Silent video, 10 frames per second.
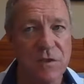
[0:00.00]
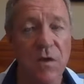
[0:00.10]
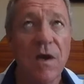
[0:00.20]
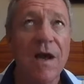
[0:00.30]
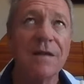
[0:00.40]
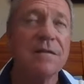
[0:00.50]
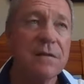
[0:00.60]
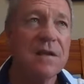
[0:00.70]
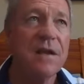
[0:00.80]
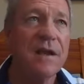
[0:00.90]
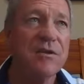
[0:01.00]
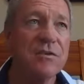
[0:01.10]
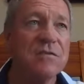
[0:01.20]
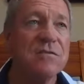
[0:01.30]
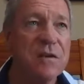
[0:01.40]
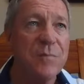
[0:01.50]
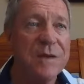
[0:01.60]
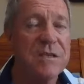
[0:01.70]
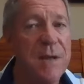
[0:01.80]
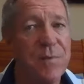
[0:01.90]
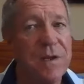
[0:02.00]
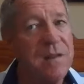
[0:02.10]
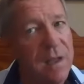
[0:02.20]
So until the elections, much happening.